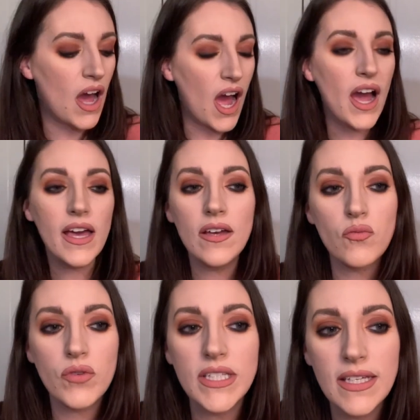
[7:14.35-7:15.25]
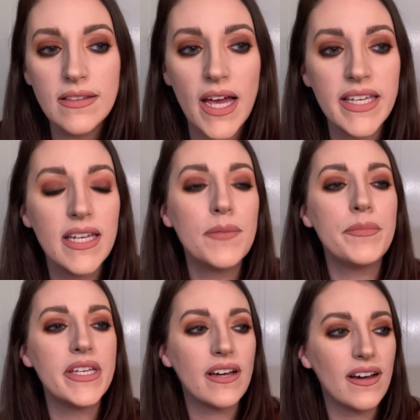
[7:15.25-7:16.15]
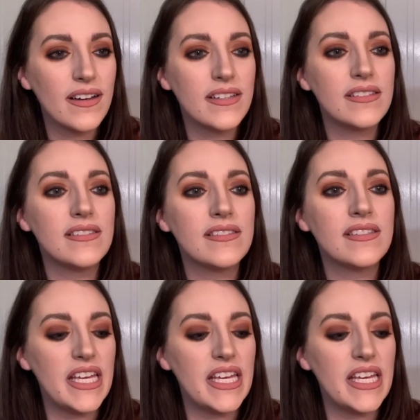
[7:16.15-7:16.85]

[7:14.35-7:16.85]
I really like it because